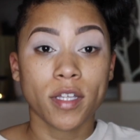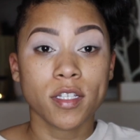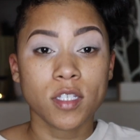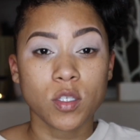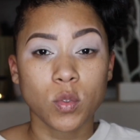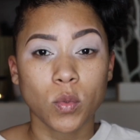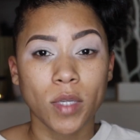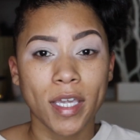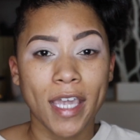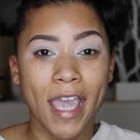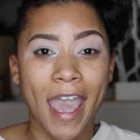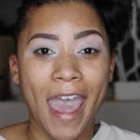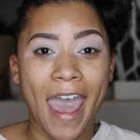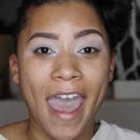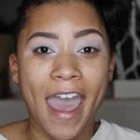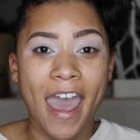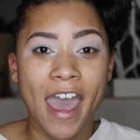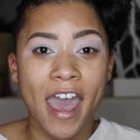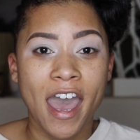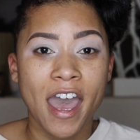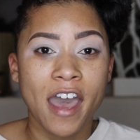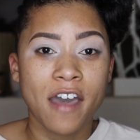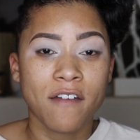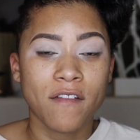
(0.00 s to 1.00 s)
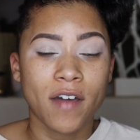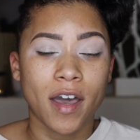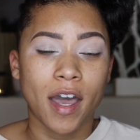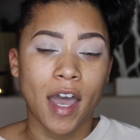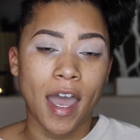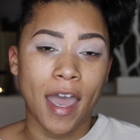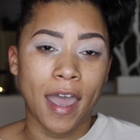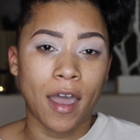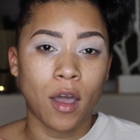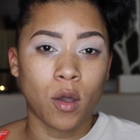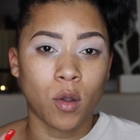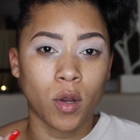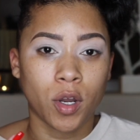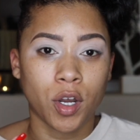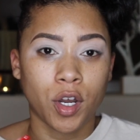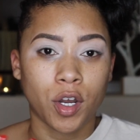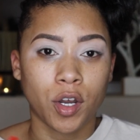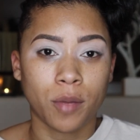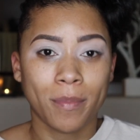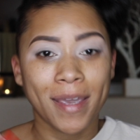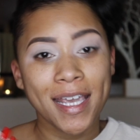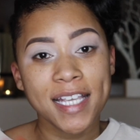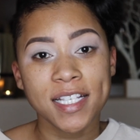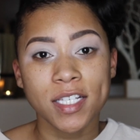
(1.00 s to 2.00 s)
Once we have
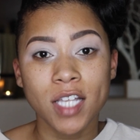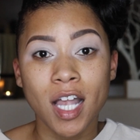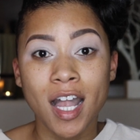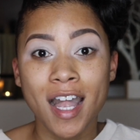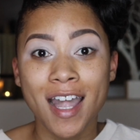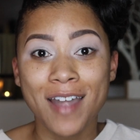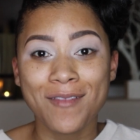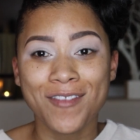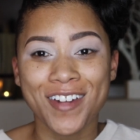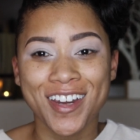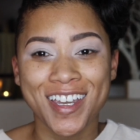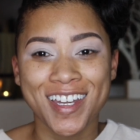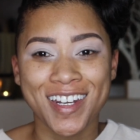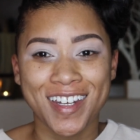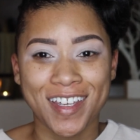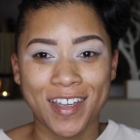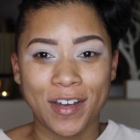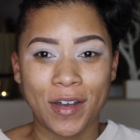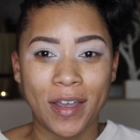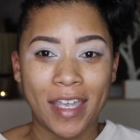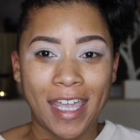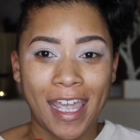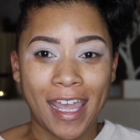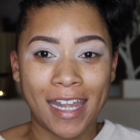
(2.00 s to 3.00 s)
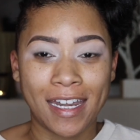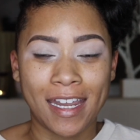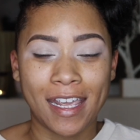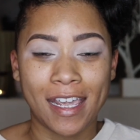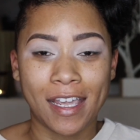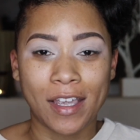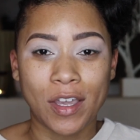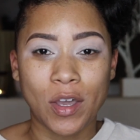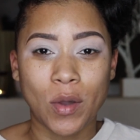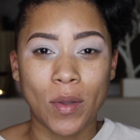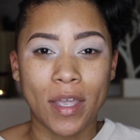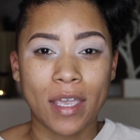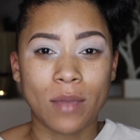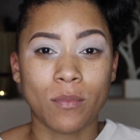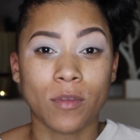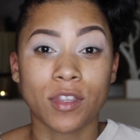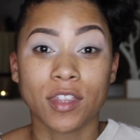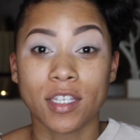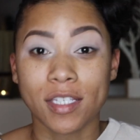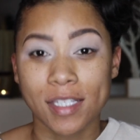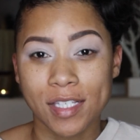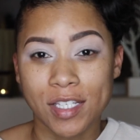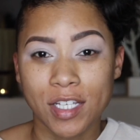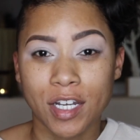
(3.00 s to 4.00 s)
our base on, we're gonna go ahead and go in
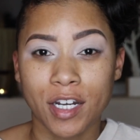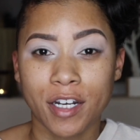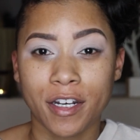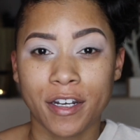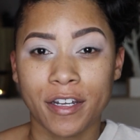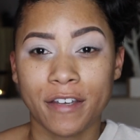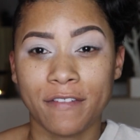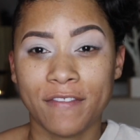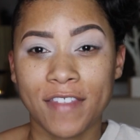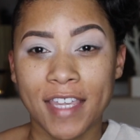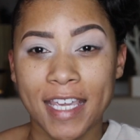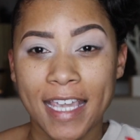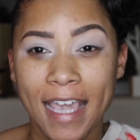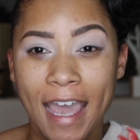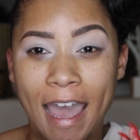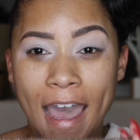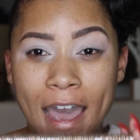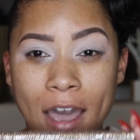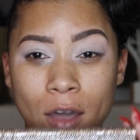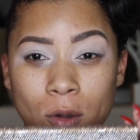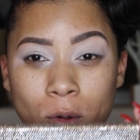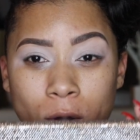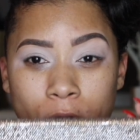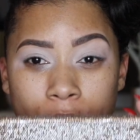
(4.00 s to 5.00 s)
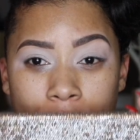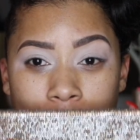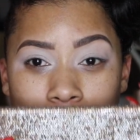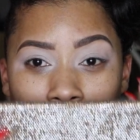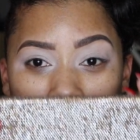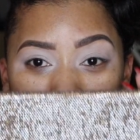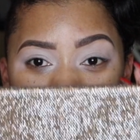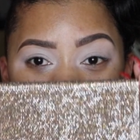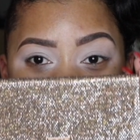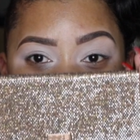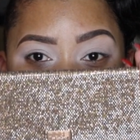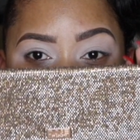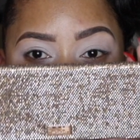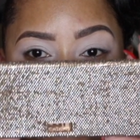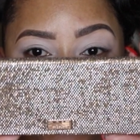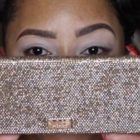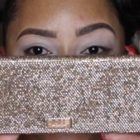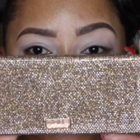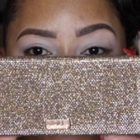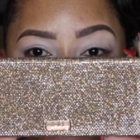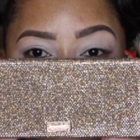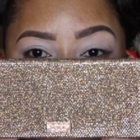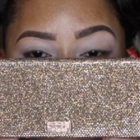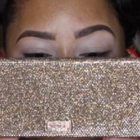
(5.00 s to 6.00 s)
with the star of the hour.
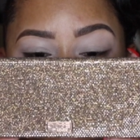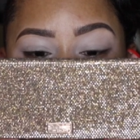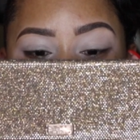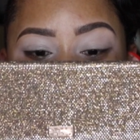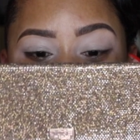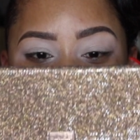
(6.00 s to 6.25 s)
This is the